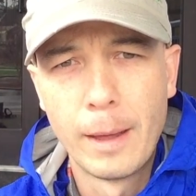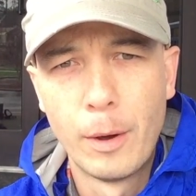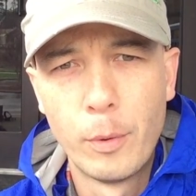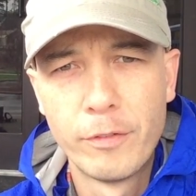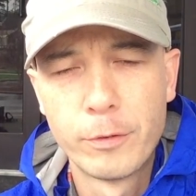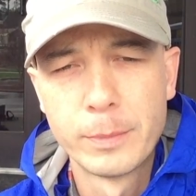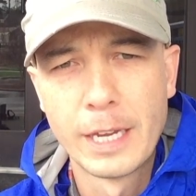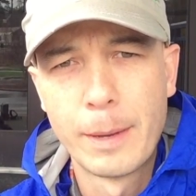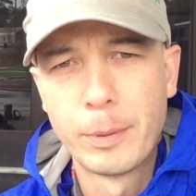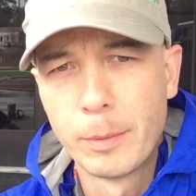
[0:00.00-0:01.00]
I went from
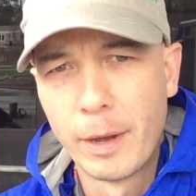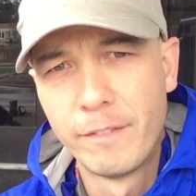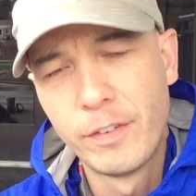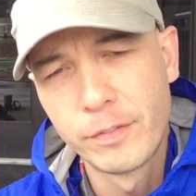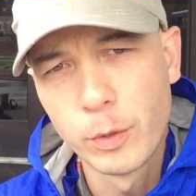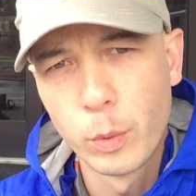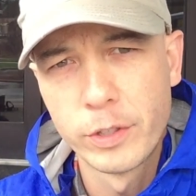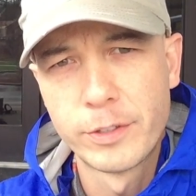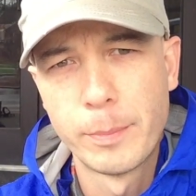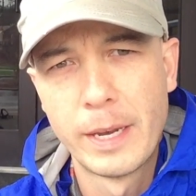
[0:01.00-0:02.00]
typing about 50
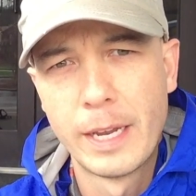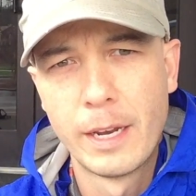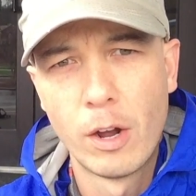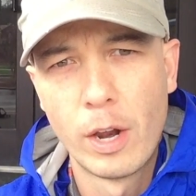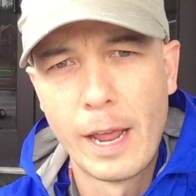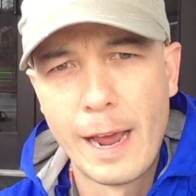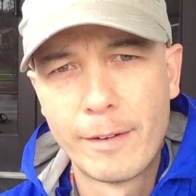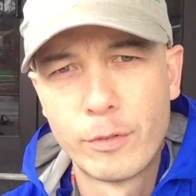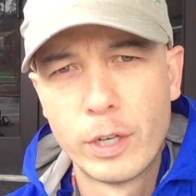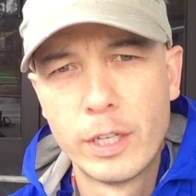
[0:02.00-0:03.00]
words a minute on
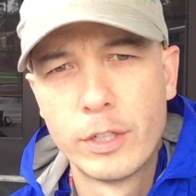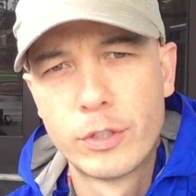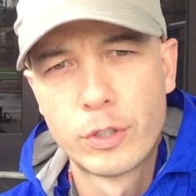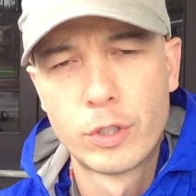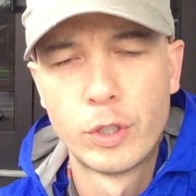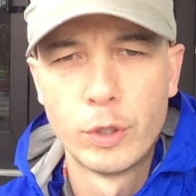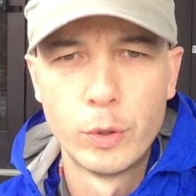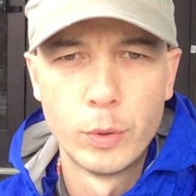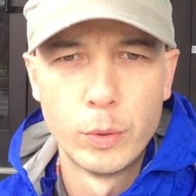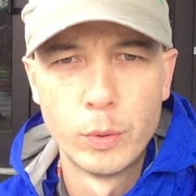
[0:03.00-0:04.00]
average to
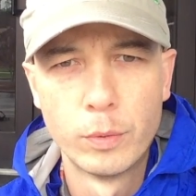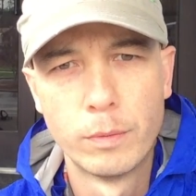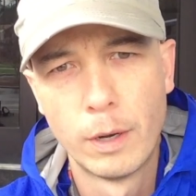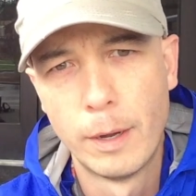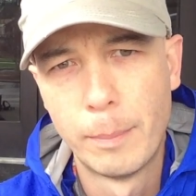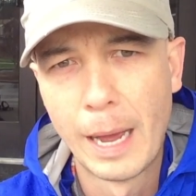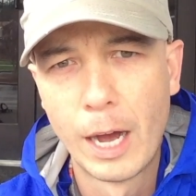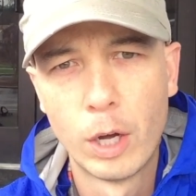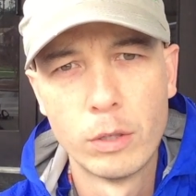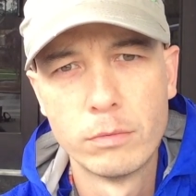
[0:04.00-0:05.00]

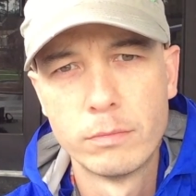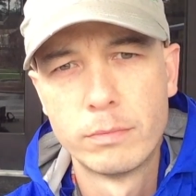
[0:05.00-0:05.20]
about,